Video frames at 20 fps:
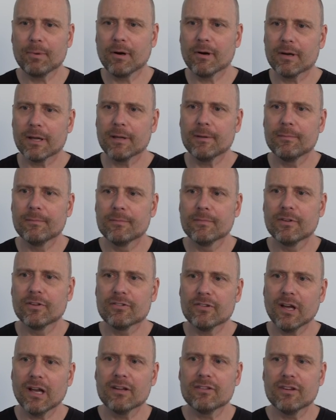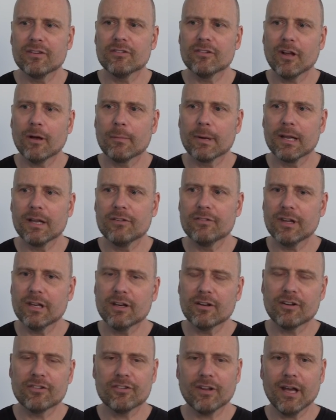Party decides its nominees in
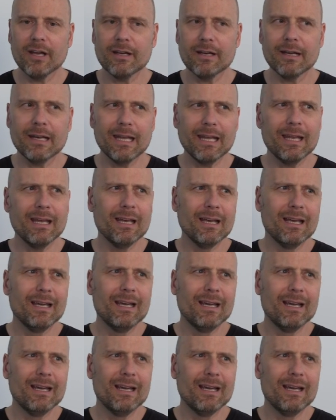a decidedly